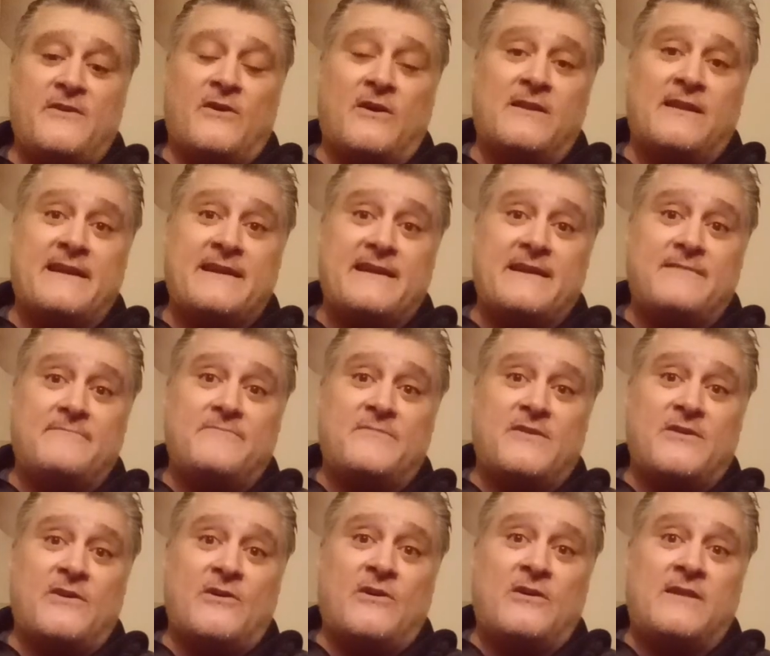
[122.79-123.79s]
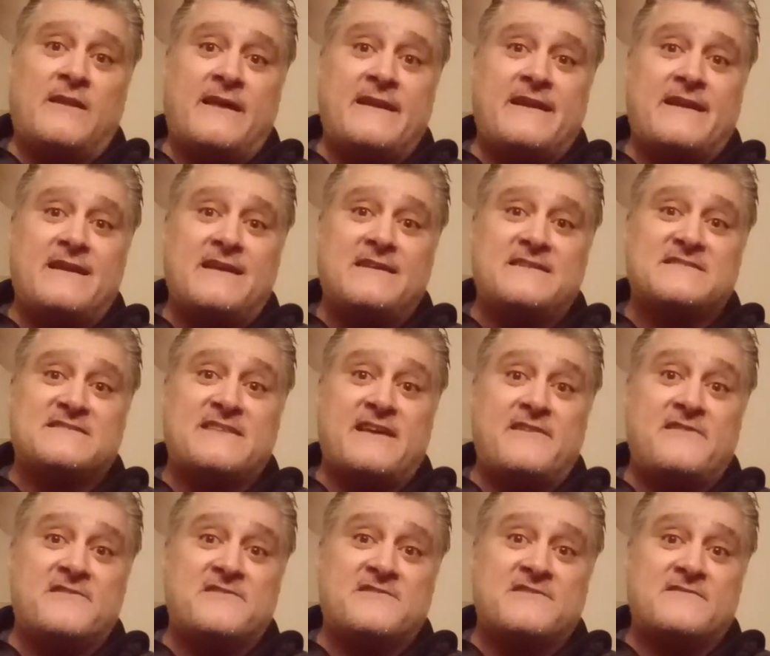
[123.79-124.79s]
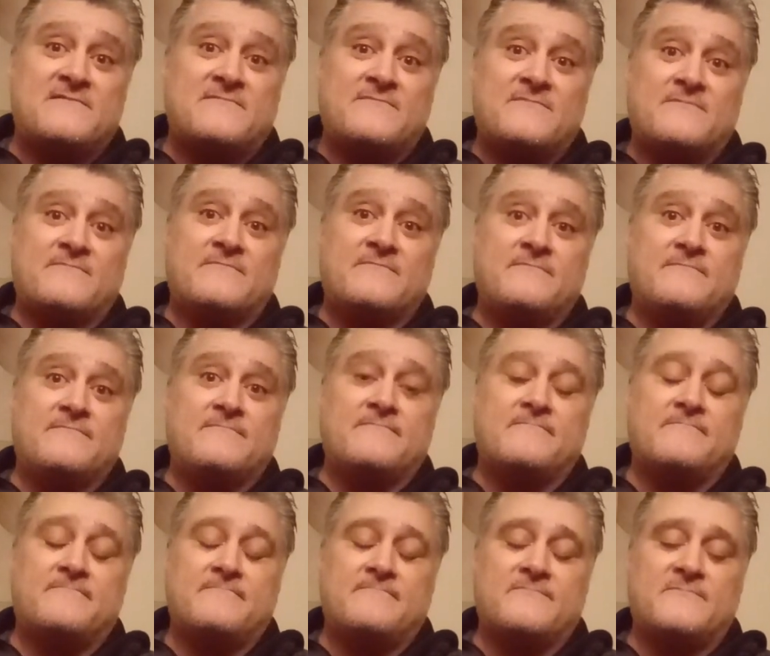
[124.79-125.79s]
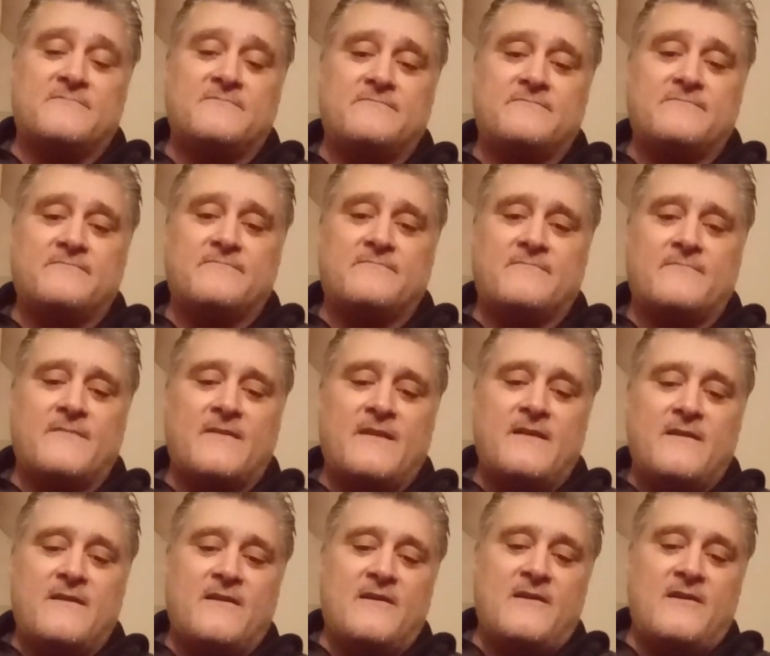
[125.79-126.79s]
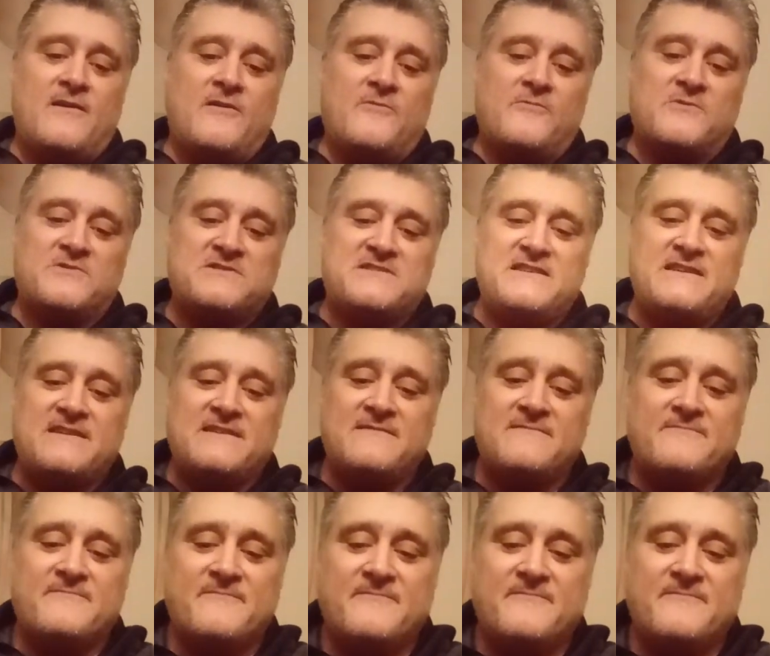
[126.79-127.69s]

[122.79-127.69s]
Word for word: You all like it? You all like ciders? Hmm. We'll see.